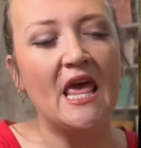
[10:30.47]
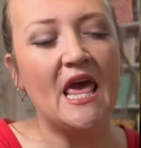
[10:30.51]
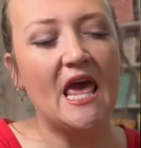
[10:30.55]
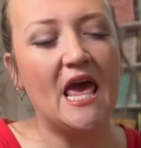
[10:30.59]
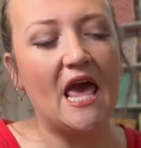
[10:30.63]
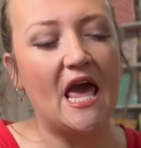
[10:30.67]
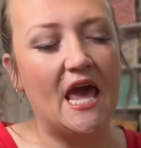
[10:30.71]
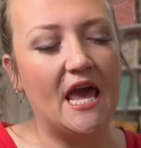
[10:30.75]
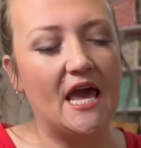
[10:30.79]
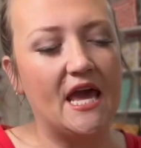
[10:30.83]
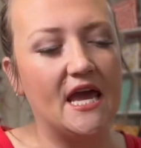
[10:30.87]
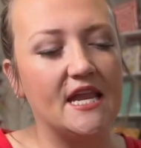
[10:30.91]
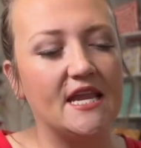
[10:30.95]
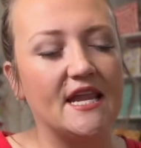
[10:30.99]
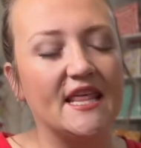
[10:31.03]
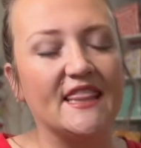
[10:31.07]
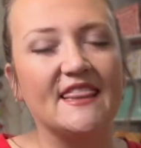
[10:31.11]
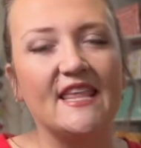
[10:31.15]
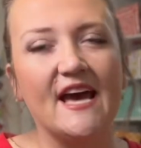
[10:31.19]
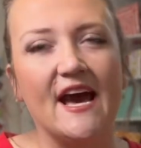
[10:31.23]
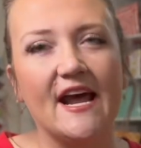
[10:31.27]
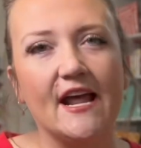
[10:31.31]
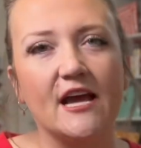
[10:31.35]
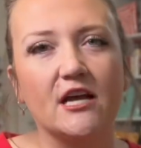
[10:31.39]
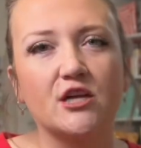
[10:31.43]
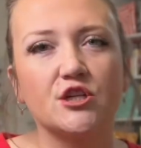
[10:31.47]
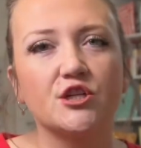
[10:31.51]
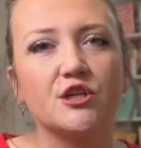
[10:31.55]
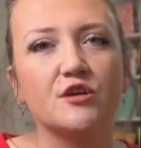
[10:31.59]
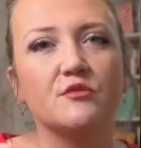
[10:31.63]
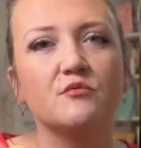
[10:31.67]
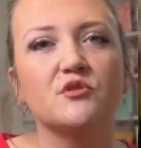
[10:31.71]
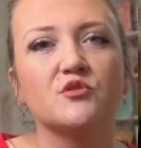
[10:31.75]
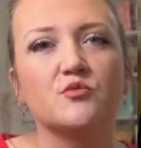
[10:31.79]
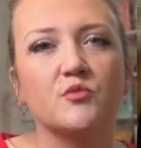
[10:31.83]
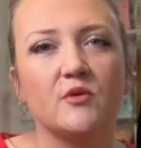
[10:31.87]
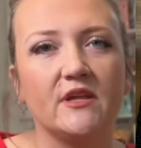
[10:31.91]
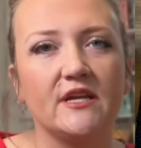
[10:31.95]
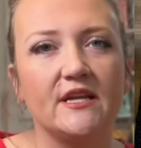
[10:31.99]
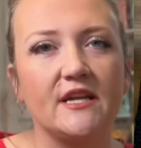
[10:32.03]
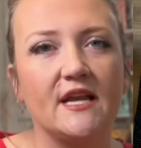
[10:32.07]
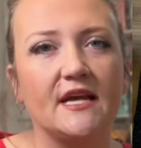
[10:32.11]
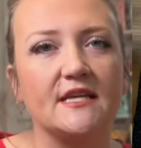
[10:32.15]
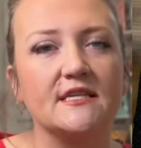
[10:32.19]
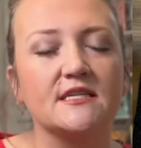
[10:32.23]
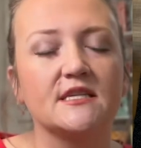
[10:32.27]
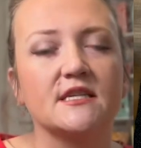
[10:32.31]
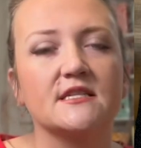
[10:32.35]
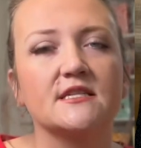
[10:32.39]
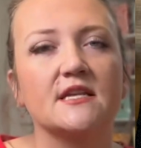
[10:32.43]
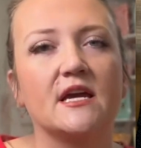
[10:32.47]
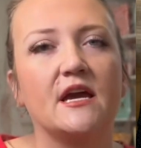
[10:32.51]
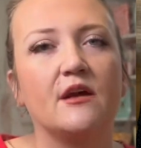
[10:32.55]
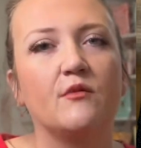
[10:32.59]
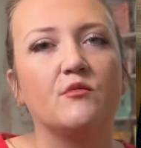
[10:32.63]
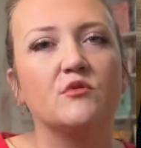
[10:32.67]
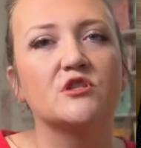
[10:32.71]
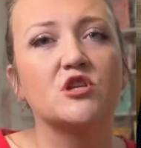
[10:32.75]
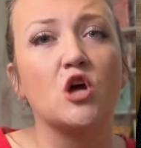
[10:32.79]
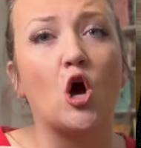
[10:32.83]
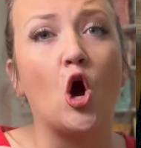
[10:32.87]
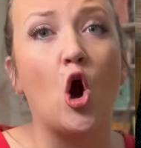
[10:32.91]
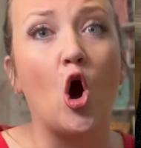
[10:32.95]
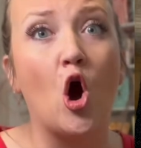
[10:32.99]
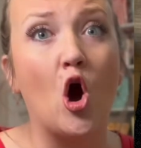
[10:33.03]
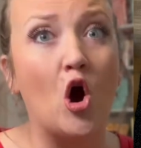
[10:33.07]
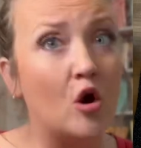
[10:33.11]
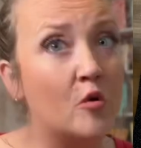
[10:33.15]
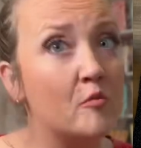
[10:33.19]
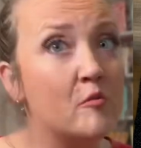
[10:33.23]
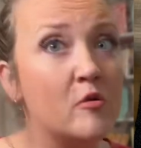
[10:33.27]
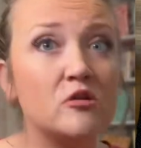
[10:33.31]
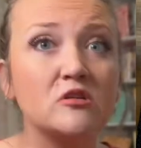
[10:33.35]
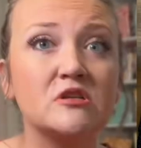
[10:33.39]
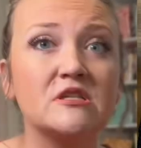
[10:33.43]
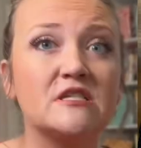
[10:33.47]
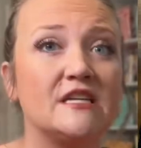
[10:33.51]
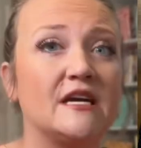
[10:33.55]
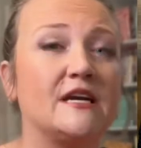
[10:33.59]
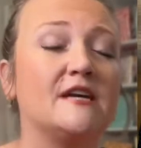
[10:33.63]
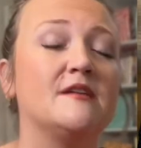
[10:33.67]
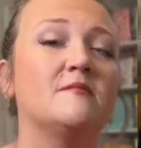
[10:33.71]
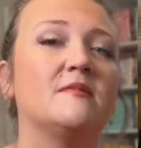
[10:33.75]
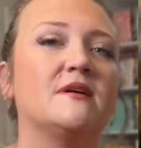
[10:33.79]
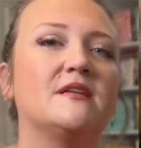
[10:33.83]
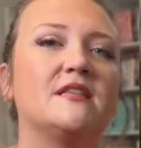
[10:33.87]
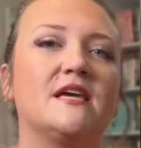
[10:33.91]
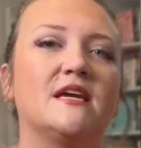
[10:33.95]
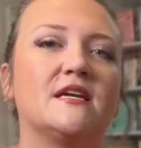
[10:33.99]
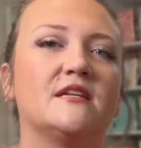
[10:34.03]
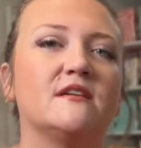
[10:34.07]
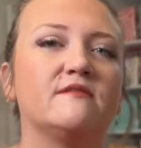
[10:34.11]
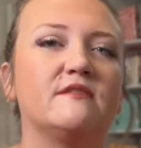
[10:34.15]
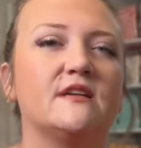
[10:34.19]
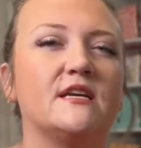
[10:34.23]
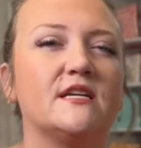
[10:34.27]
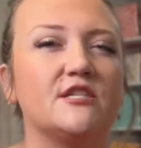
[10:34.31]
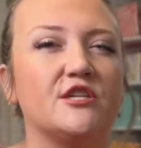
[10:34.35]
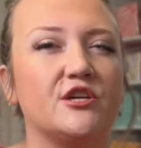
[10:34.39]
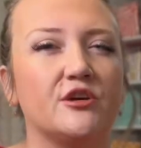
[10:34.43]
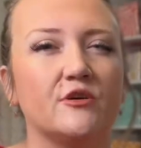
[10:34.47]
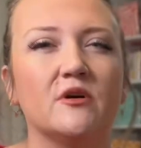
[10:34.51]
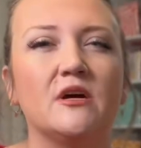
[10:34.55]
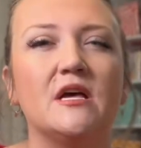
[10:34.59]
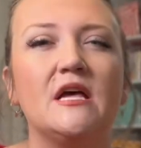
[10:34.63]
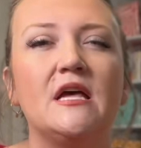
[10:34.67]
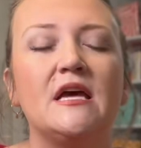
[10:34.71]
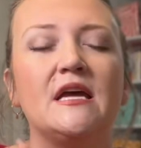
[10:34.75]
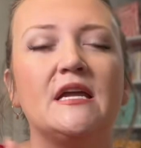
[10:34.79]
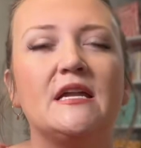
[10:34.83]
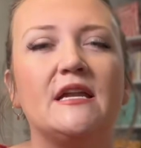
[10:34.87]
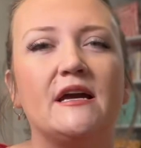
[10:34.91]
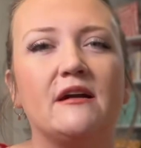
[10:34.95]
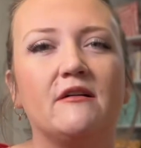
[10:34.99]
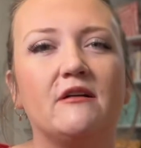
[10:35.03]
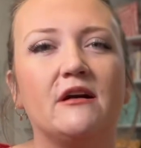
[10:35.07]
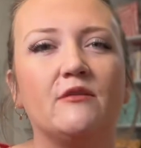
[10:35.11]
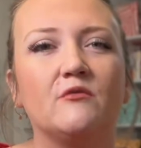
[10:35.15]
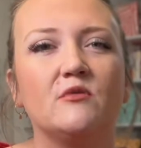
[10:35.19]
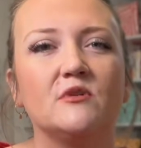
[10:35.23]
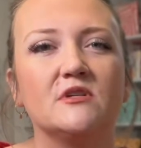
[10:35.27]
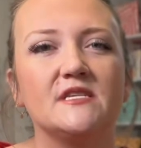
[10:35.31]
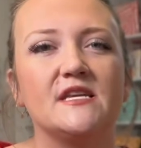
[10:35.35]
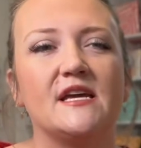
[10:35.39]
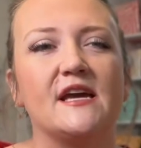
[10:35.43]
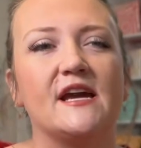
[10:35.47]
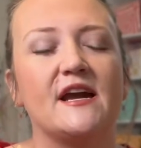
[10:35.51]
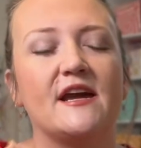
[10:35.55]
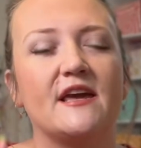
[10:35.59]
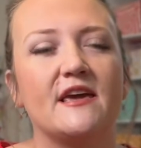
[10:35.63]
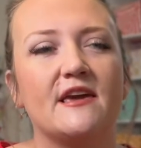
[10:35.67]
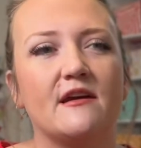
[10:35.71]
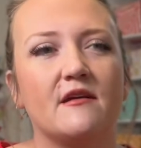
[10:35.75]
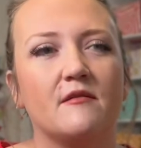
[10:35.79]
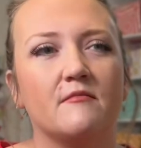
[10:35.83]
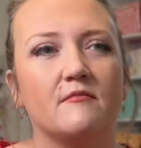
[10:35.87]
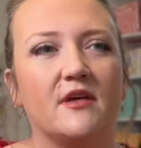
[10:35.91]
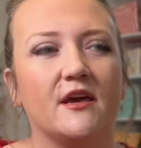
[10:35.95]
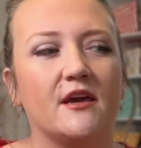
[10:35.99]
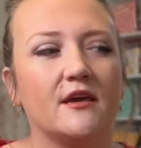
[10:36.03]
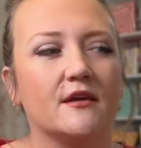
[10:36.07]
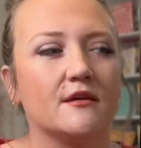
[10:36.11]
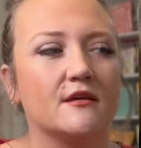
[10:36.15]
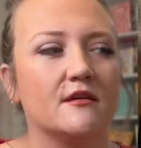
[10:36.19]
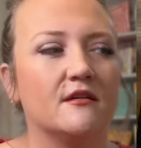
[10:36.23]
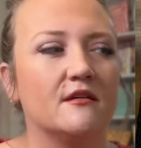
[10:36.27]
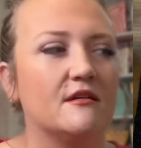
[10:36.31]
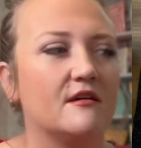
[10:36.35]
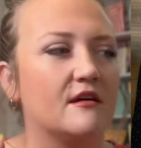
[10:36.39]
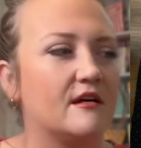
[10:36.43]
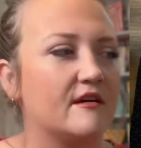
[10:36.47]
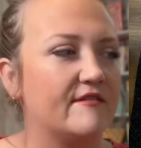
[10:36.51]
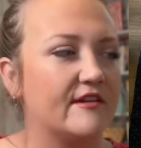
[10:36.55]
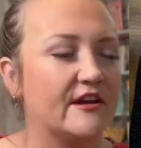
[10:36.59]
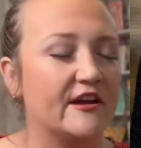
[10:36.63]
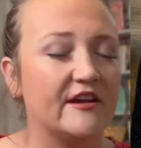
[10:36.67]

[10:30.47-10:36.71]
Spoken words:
And that actually was really nice because I was almost done by the end of day 2. Now I will say I am like a very